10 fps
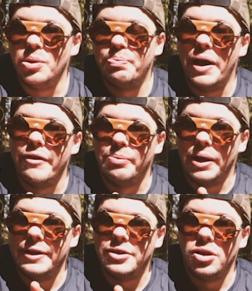but bear in
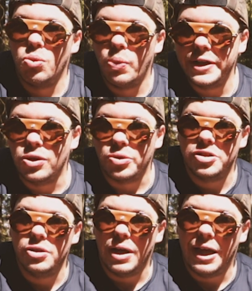mind when you go
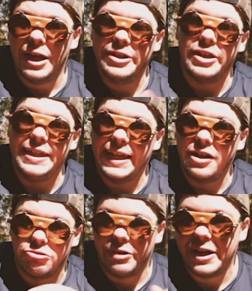too high, you're going to get
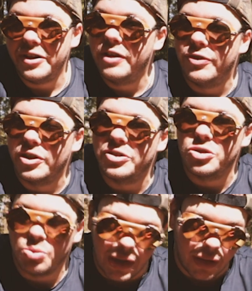grain in your footage
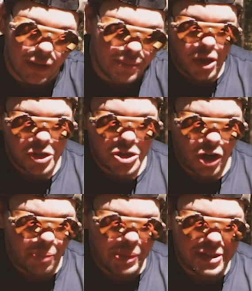as well.
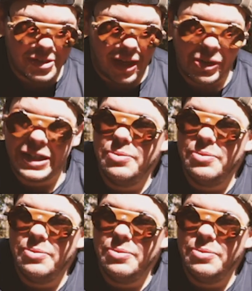Sharpness, I'm going to